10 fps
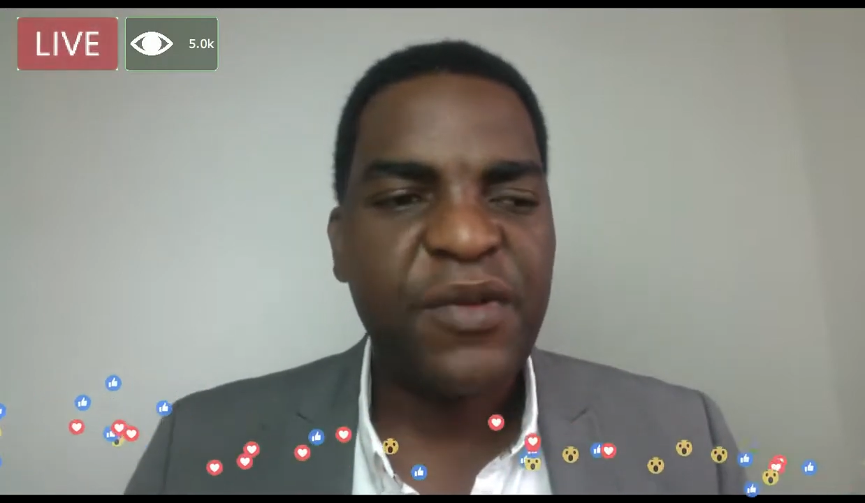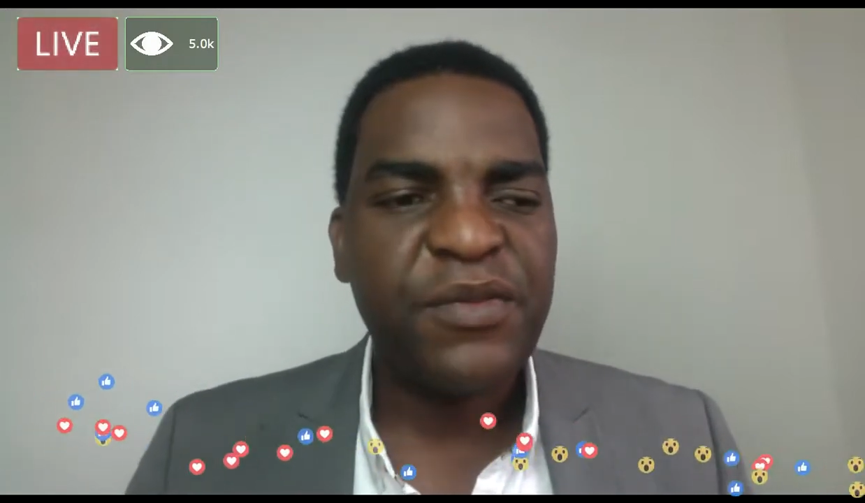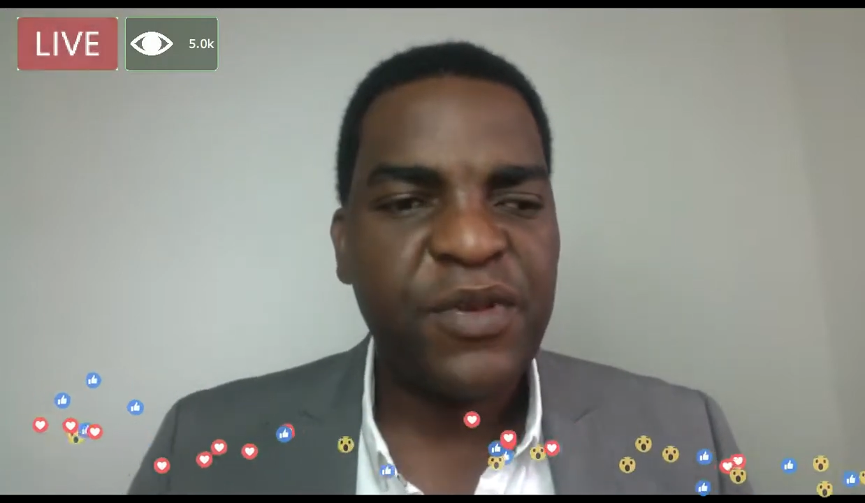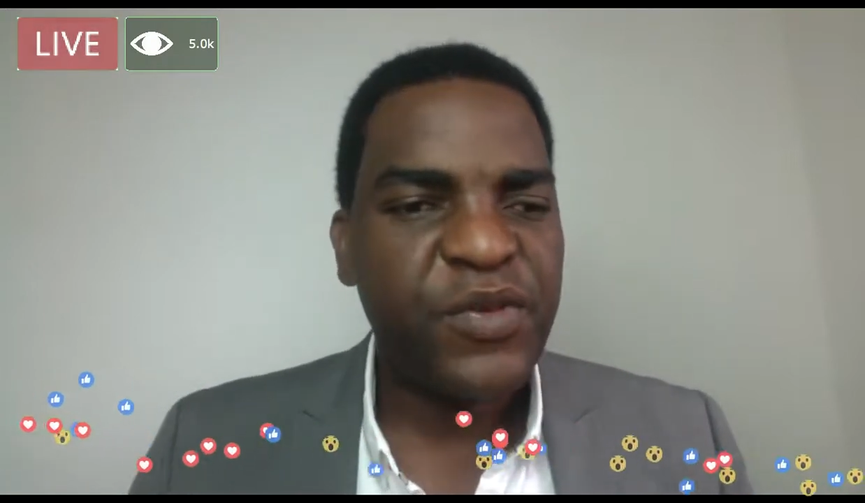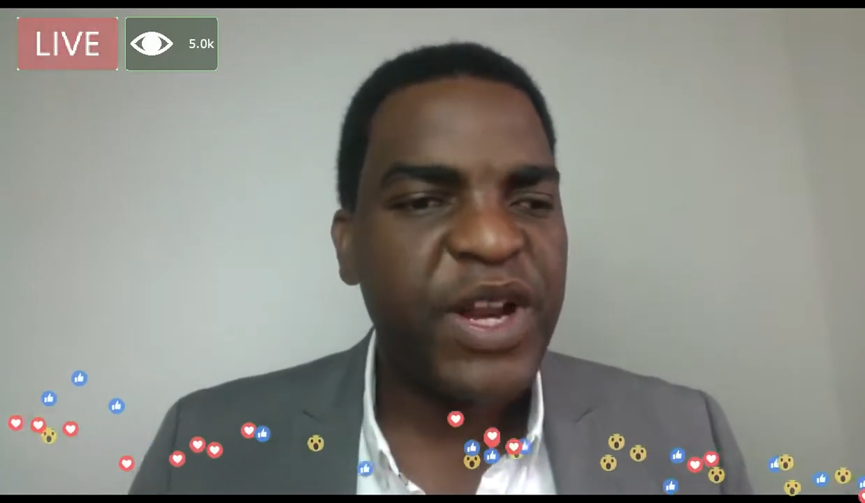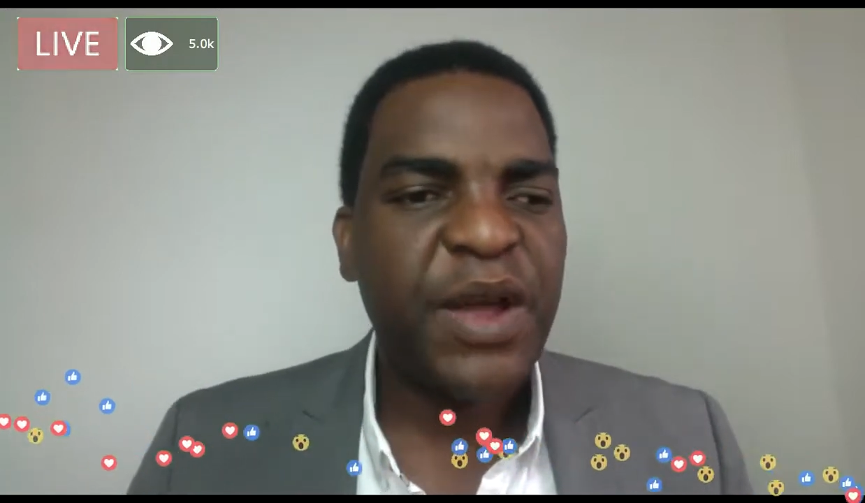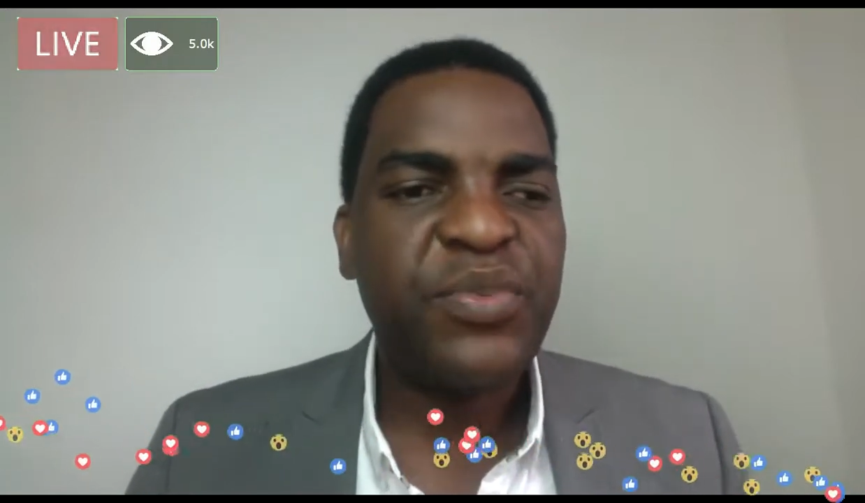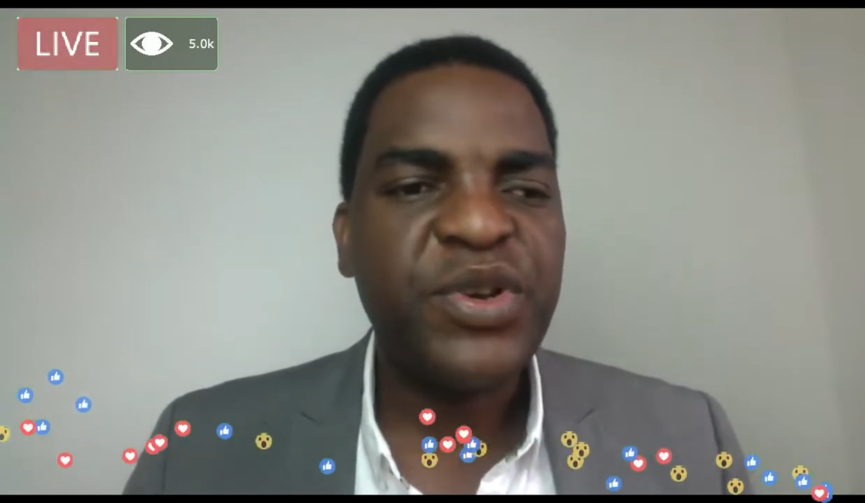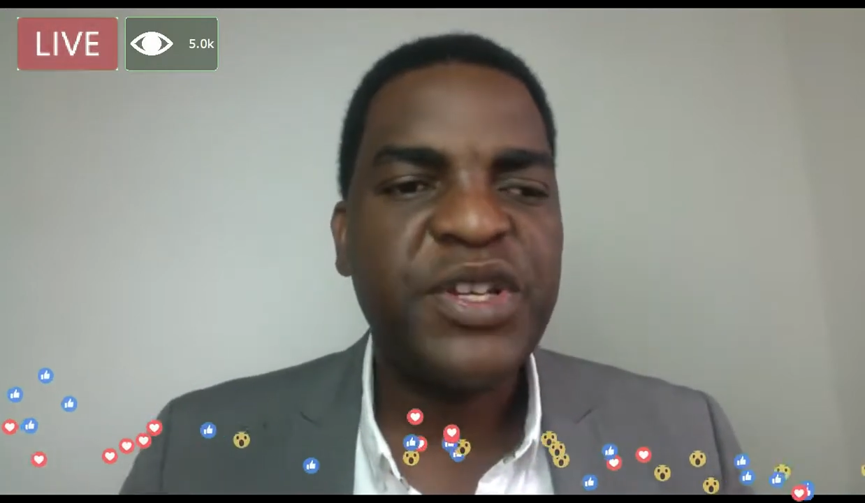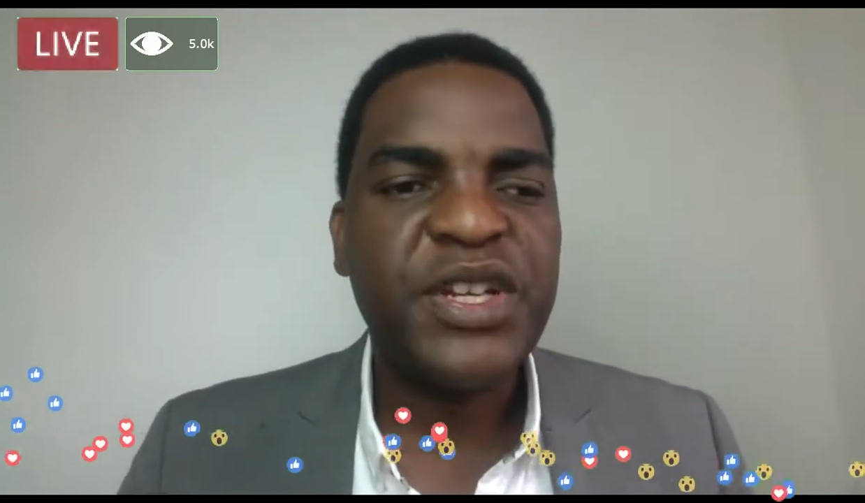really
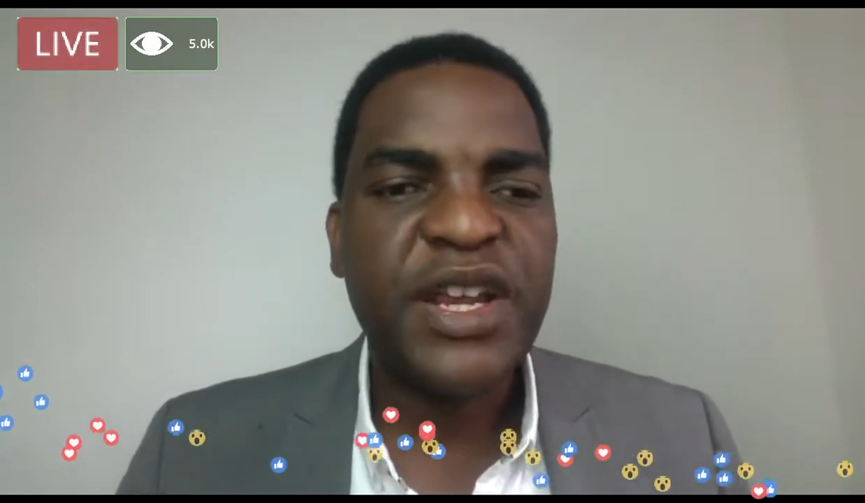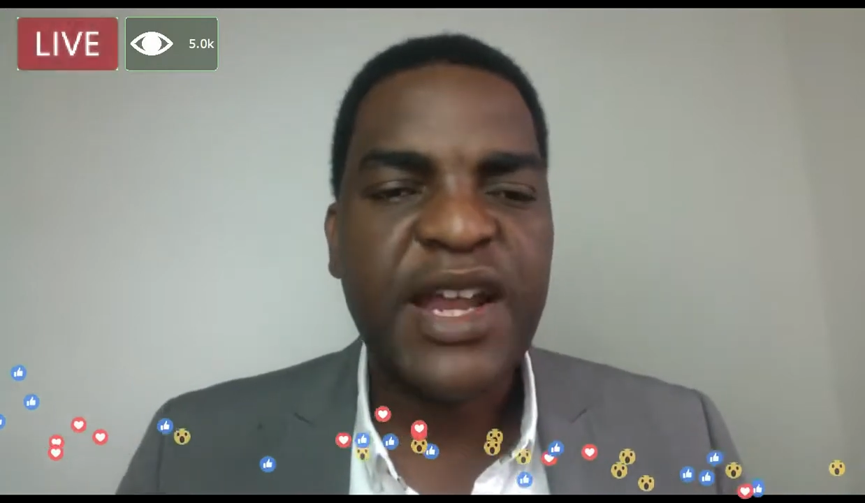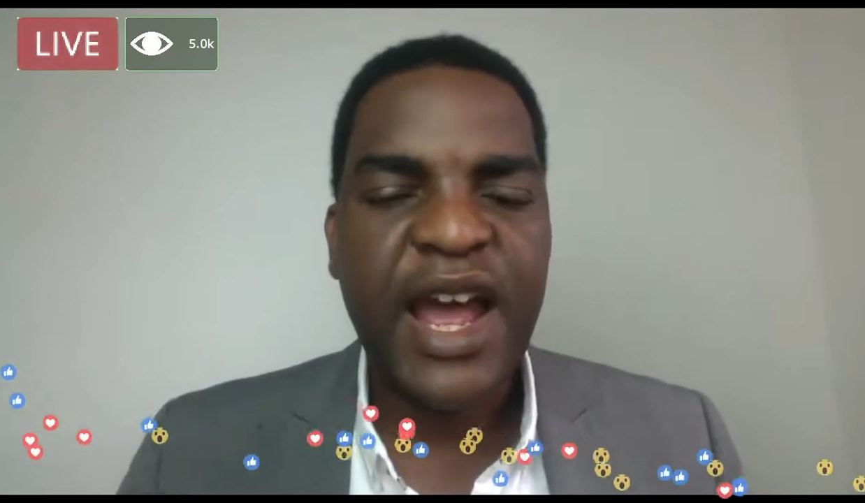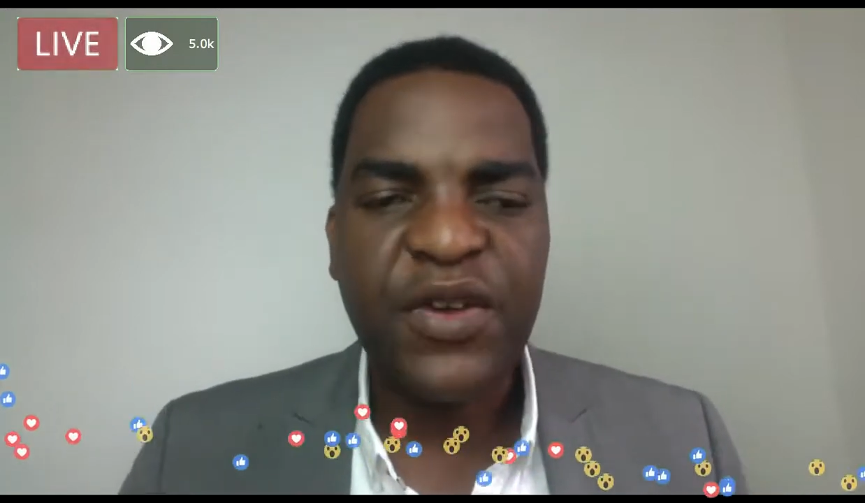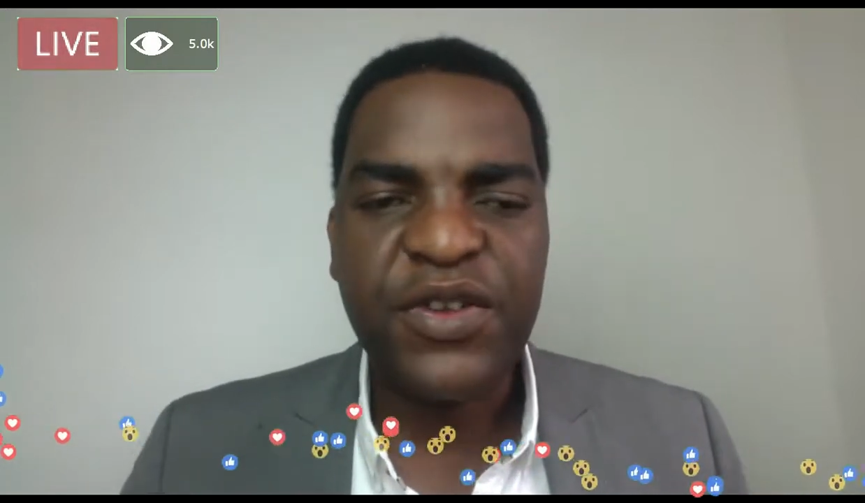appreciate how